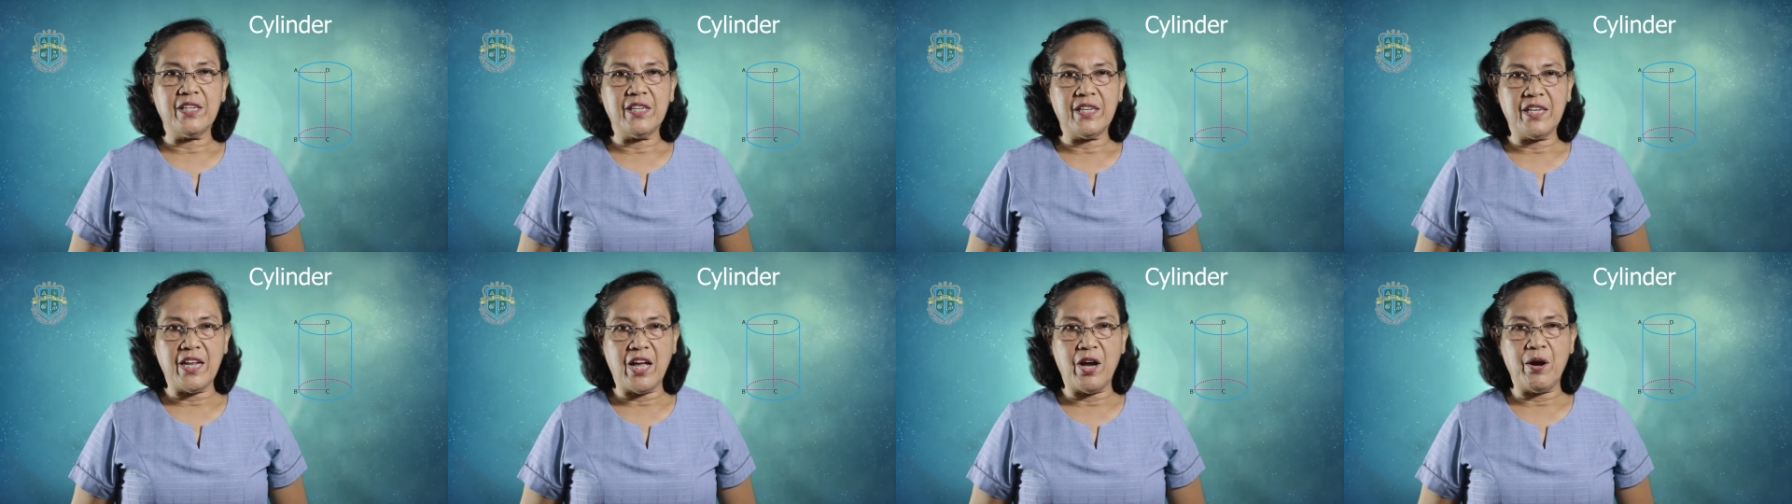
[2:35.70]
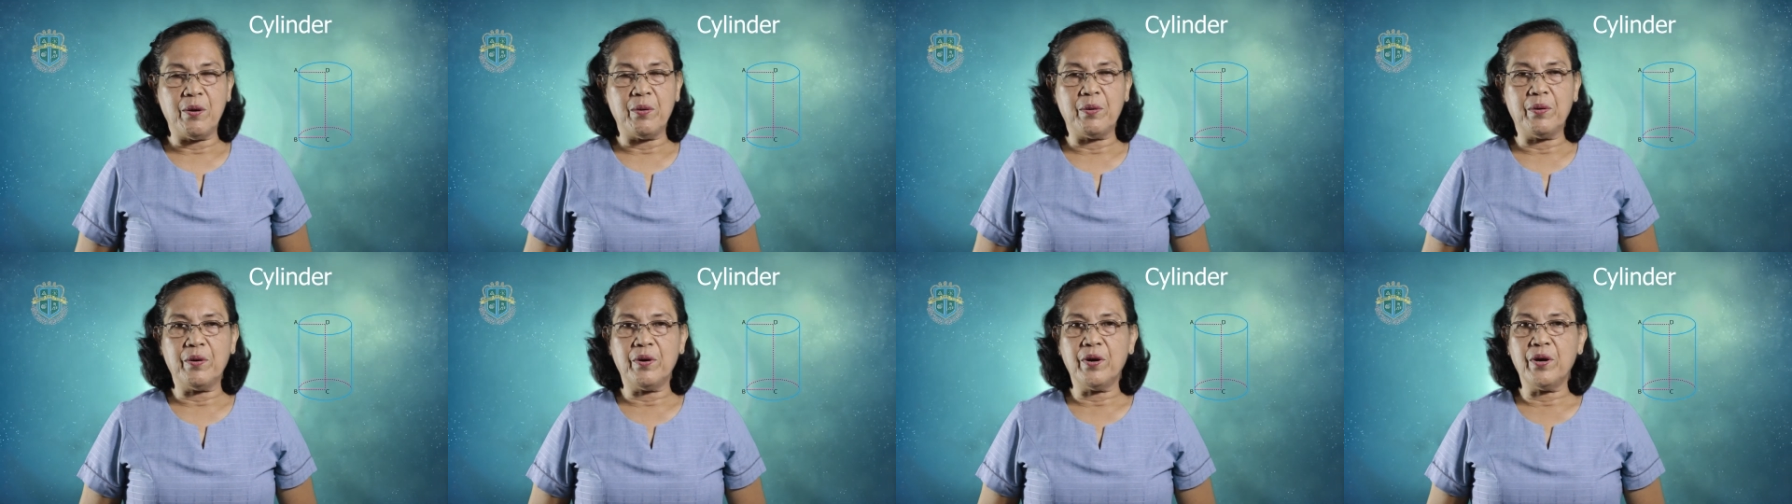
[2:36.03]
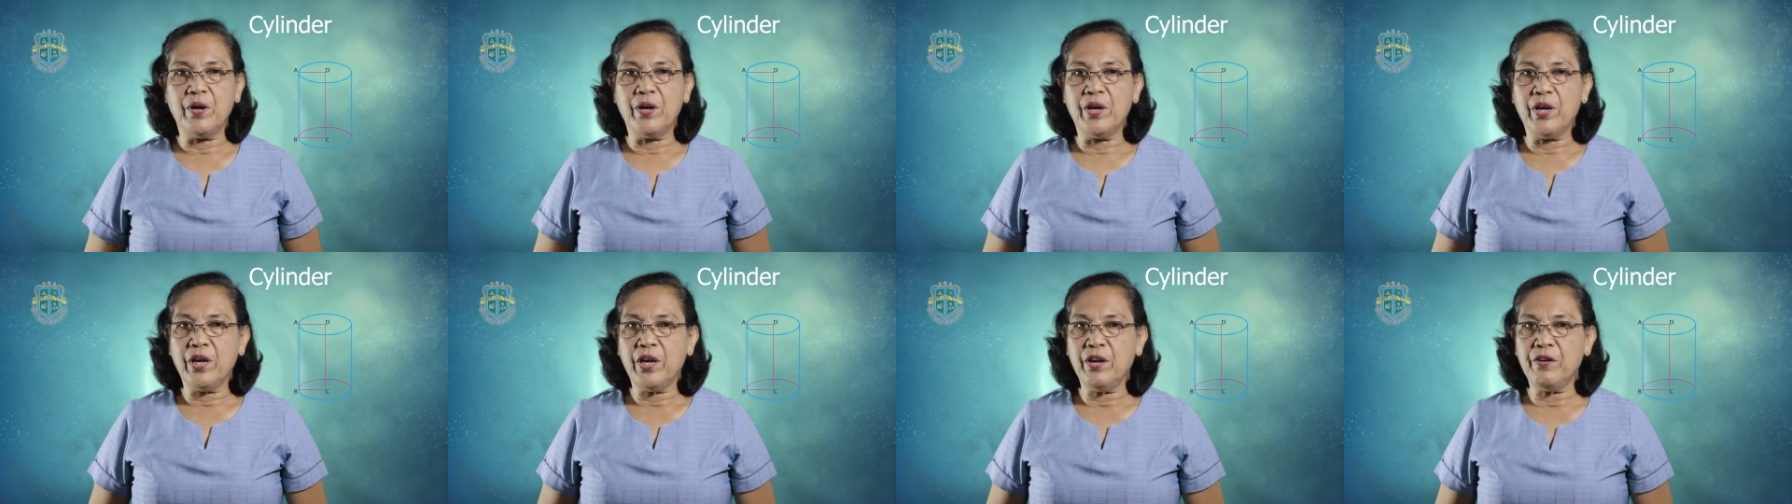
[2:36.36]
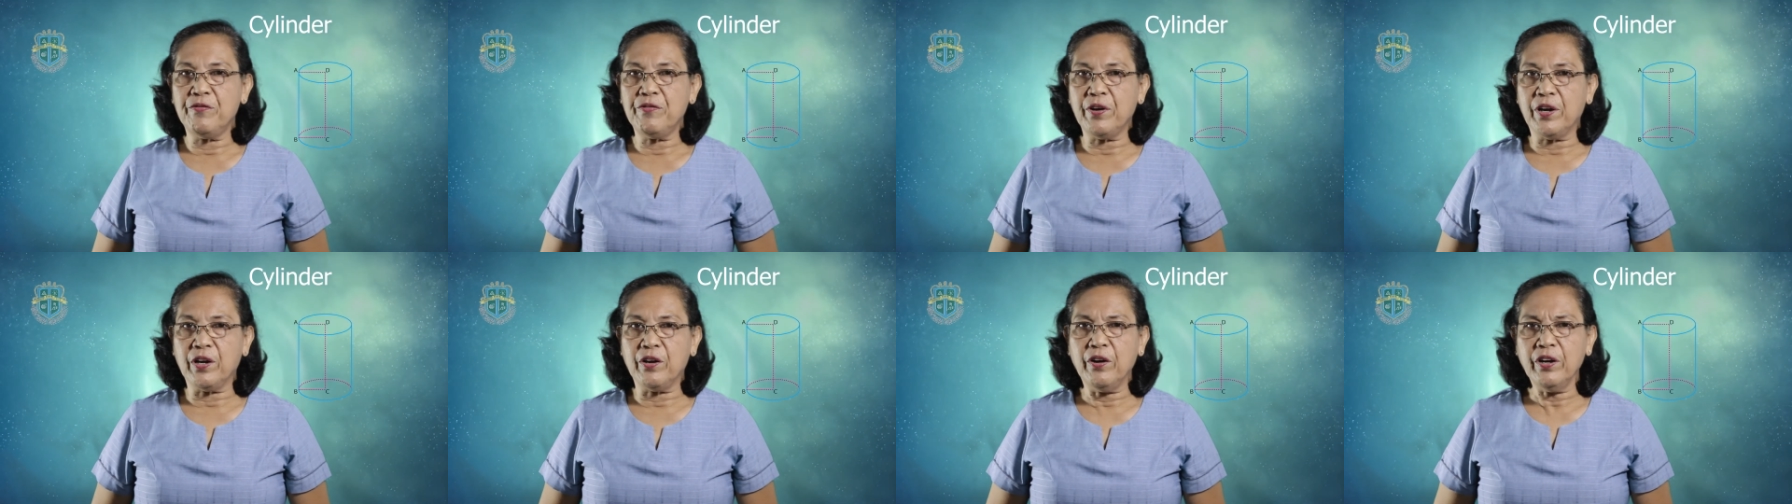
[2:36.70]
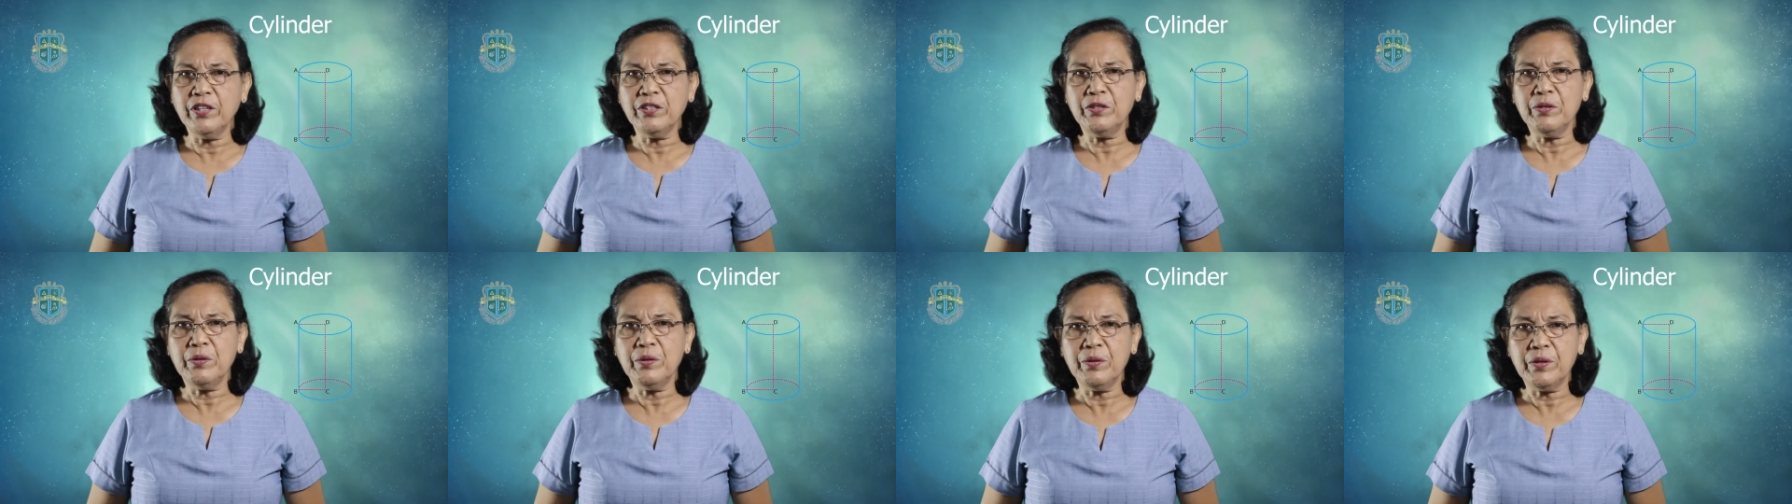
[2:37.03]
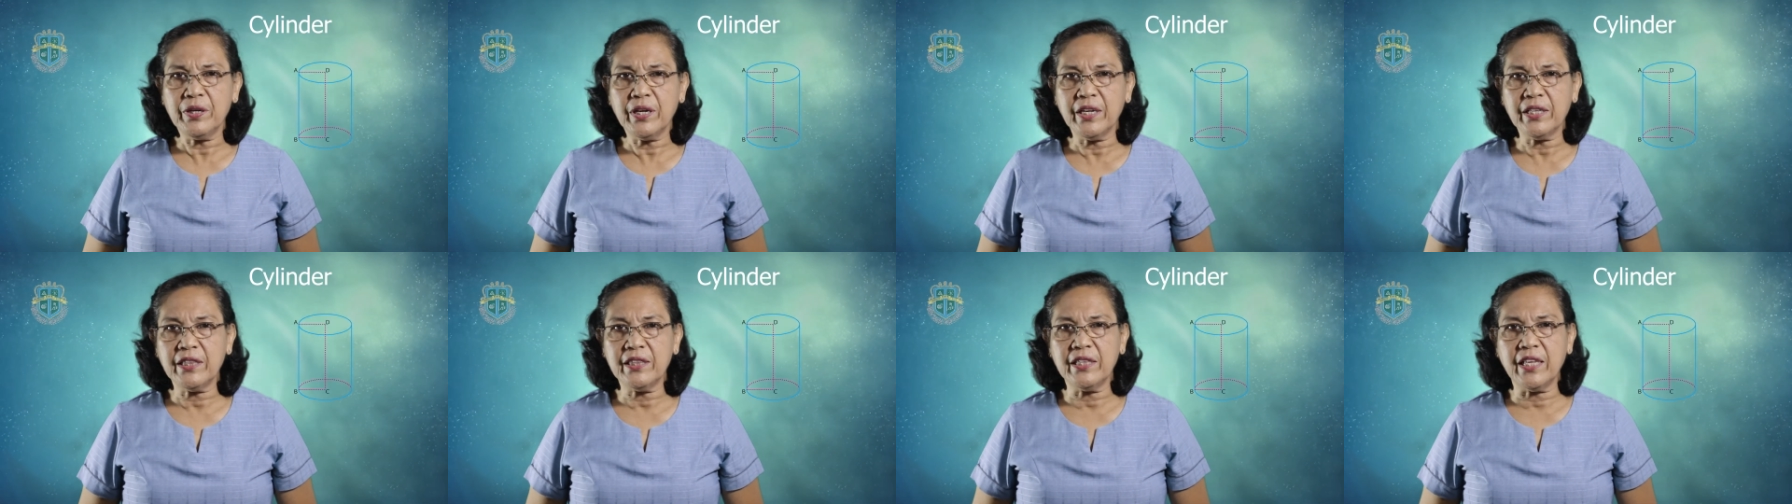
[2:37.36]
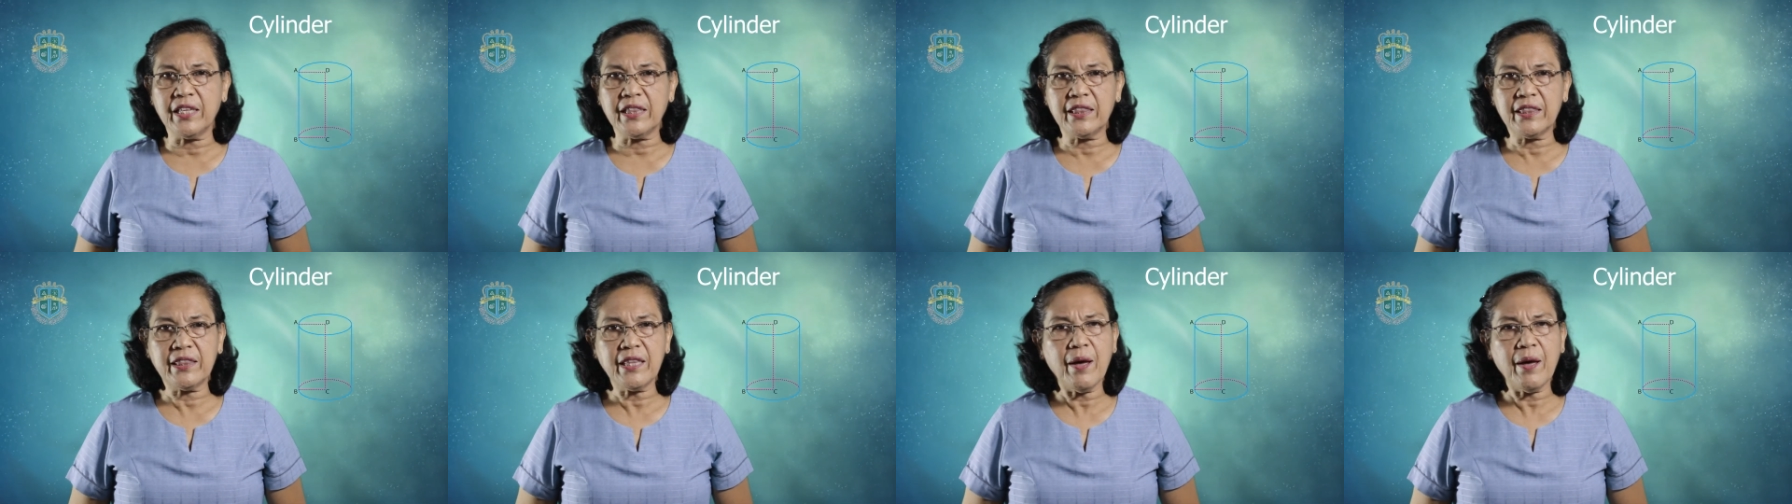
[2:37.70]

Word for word: Now, if you're going to look at the